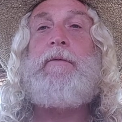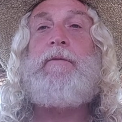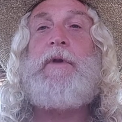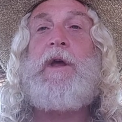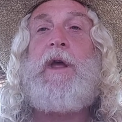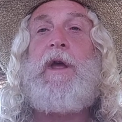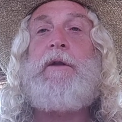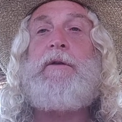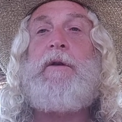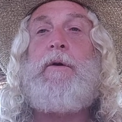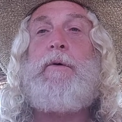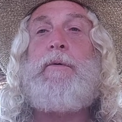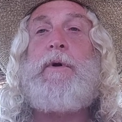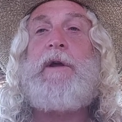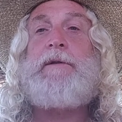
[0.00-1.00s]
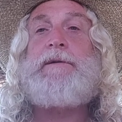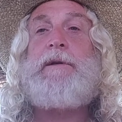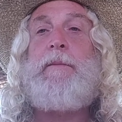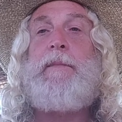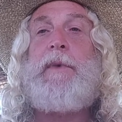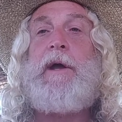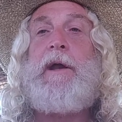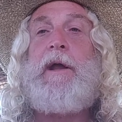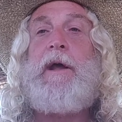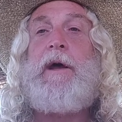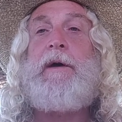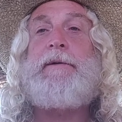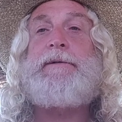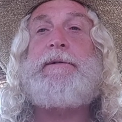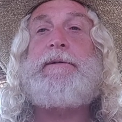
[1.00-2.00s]
If you can't do it, we'll get somebody
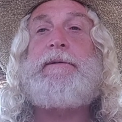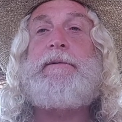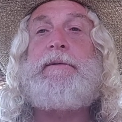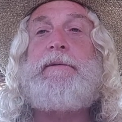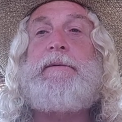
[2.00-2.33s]
else."